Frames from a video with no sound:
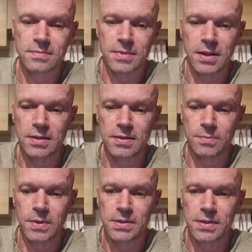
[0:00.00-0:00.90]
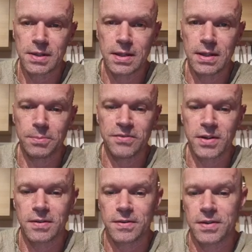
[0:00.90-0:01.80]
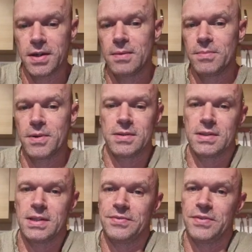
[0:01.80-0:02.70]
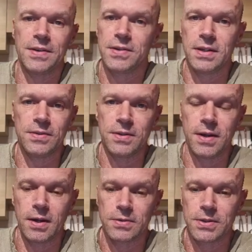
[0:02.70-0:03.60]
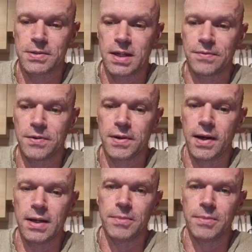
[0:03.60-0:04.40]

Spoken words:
which is a little bit of a concern, but if he gets injured then I'll just have to sell him.